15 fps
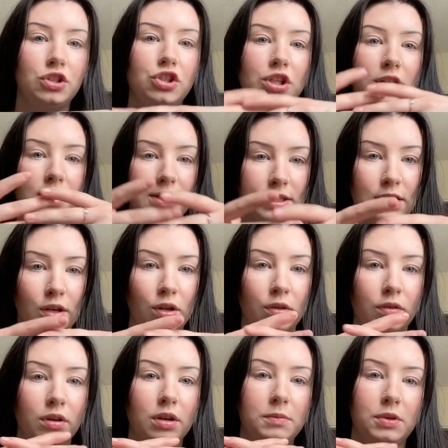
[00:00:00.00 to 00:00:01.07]
she could
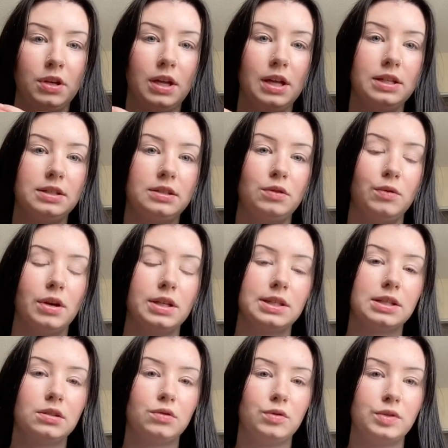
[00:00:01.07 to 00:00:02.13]
still communicate to us
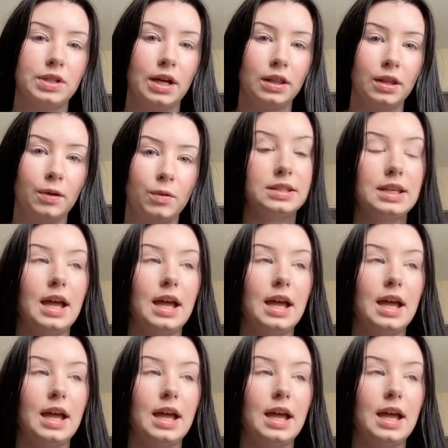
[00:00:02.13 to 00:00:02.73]
through sign language.